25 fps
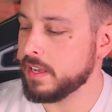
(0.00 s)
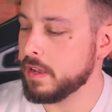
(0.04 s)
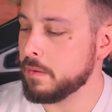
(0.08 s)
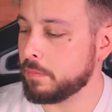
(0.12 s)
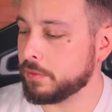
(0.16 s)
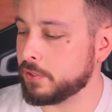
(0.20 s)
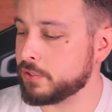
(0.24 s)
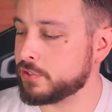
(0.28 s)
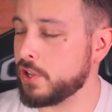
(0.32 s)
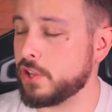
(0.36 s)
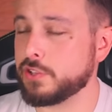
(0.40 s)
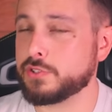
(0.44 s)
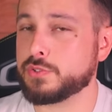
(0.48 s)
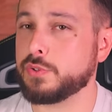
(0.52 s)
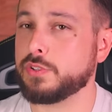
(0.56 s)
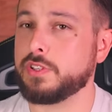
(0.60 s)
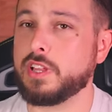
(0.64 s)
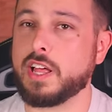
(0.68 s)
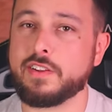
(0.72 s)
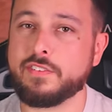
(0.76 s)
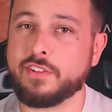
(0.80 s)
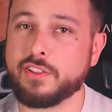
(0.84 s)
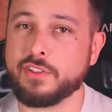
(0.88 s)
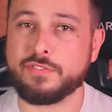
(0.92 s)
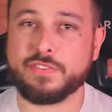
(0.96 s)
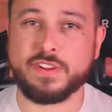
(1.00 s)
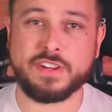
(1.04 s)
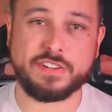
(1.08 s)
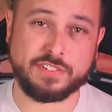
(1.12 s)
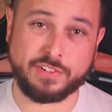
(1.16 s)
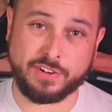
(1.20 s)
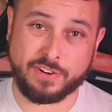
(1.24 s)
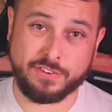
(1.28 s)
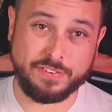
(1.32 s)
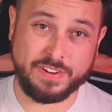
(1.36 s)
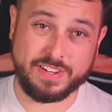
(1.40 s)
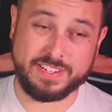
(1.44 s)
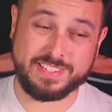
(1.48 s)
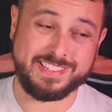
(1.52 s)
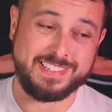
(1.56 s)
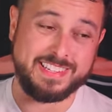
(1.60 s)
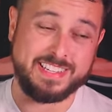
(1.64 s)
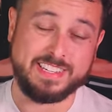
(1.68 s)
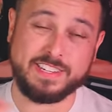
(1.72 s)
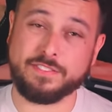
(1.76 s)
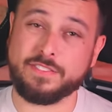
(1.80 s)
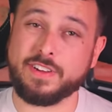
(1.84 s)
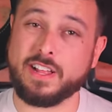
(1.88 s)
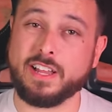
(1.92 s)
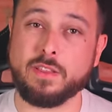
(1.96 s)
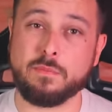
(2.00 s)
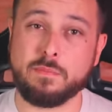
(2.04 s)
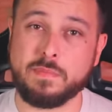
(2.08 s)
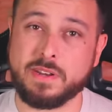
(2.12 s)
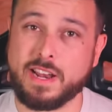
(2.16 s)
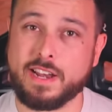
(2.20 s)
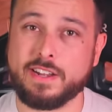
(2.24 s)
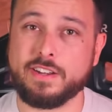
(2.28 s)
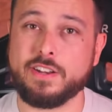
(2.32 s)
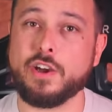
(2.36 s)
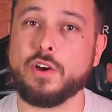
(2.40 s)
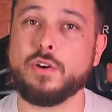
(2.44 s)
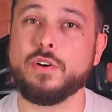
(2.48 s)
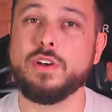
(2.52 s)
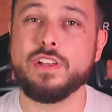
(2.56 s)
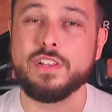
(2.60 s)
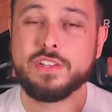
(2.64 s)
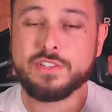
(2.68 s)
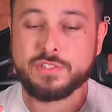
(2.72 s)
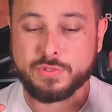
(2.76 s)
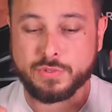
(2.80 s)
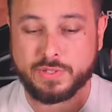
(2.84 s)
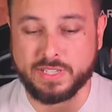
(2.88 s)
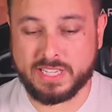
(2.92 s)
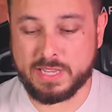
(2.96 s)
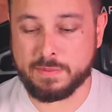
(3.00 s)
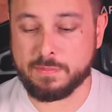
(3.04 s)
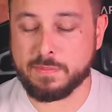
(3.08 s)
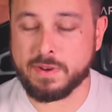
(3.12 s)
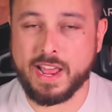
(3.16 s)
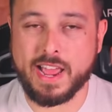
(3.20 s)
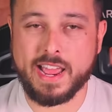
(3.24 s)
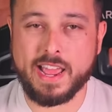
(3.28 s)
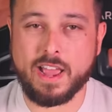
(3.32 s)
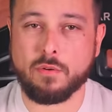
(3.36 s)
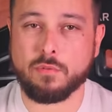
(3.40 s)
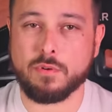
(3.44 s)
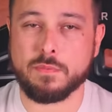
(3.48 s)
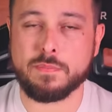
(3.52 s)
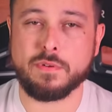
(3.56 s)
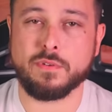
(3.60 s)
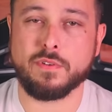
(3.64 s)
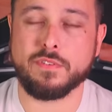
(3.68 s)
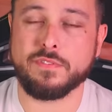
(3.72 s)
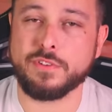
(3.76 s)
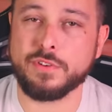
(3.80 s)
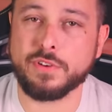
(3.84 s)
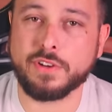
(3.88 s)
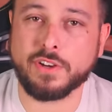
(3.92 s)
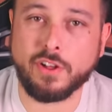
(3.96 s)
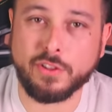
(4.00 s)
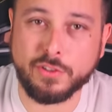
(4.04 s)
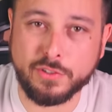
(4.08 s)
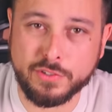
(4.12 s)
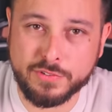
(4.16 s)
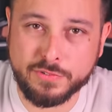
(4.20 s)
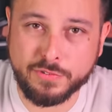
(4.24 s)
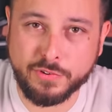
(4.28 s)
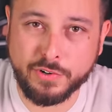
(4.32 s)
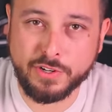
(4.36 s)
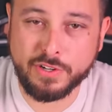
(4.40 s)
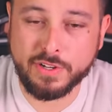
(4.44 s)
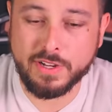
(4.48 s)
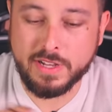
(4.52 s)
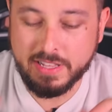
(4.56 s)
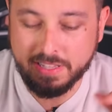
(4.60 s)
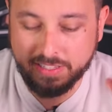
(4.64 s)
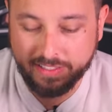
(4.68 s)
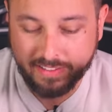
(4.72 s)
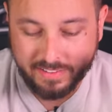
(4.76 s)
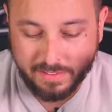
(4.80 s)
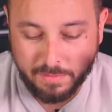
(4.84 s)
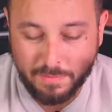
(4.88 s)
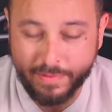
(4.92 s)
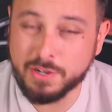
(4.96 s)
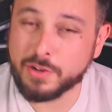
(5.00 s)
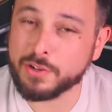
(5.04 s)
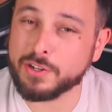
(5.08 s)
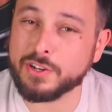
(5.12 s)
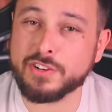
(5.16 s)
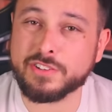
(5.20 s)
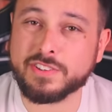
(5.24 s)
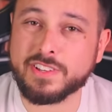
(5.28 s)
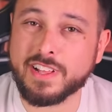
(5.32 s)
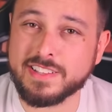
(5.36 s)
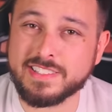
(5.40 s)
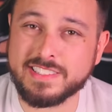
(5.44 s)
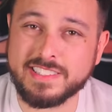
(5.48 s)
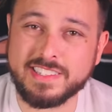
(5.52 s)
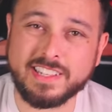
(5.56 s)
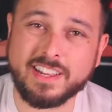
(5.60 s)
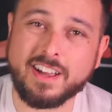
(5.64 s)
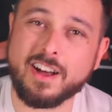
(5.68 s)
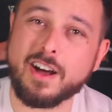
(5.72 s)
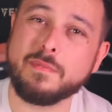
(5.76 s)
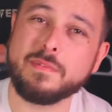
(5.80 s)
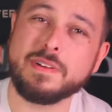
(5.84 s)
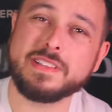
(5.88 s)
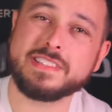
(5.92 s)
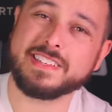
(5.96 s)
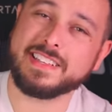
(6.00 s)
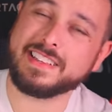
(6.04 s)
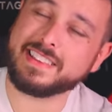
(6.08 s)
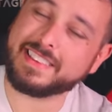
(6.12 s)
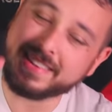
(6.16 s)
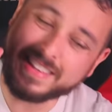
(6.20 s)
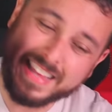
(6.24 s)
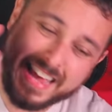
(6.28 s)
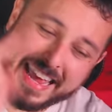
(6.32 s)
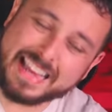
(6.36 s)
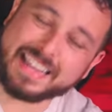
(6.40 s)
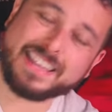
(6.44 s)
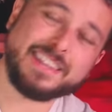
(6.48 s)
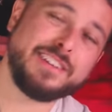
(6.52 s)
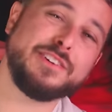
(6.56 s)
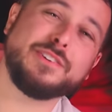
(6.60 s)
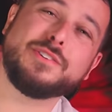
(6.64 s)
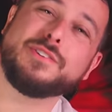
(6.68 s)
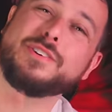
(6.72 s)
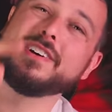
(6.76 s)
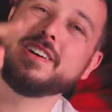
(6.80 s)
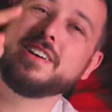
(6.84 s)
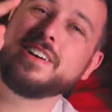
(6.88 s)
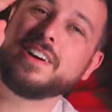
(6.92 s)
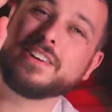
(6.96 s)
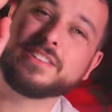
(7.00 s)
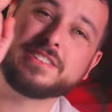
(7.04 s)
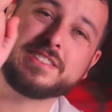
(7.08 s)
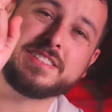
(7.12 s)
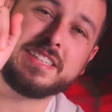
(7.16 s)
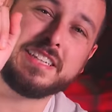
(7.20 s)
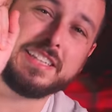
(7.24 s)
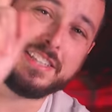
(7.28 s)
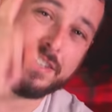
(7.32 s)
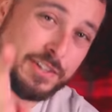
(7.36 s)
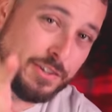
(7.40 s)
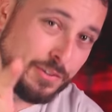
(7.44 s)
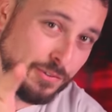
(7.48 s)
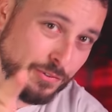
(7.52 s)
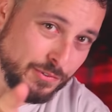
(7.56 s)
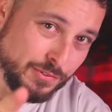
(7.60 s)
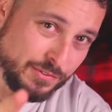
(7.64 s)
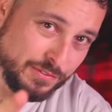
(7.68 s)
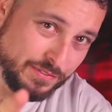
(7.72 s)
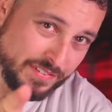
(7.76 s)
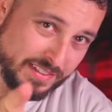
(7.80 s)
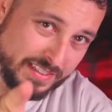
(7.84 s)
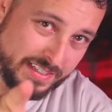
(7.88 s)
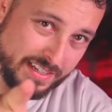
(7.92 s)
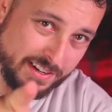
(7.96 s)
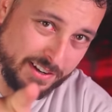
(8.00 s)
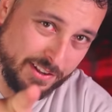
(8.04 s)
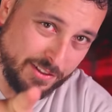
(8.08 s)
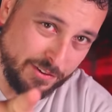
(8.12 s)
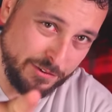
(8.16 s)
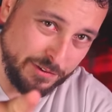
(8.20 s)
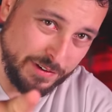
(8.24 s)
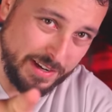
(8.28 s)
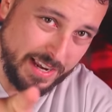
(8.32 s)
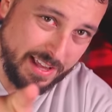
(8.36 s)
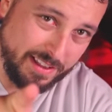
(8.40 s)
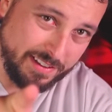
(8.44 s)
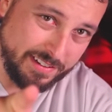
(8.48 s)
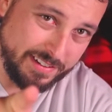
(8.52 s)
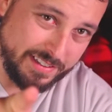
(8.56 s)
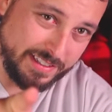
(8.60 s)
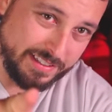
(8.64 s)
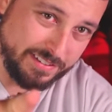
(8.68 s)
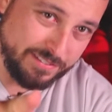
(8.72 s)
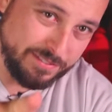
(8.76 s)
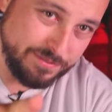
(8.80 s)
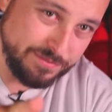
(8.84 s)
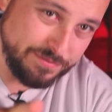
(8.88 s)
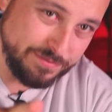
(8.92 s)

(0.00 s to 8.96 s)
But there's also a lot of other facial interfaces in development, I know, so keep an eye out, we'll be reviewing all those for you. Let me know your thoughts in the comments, and thank you. I'll see you in another reality.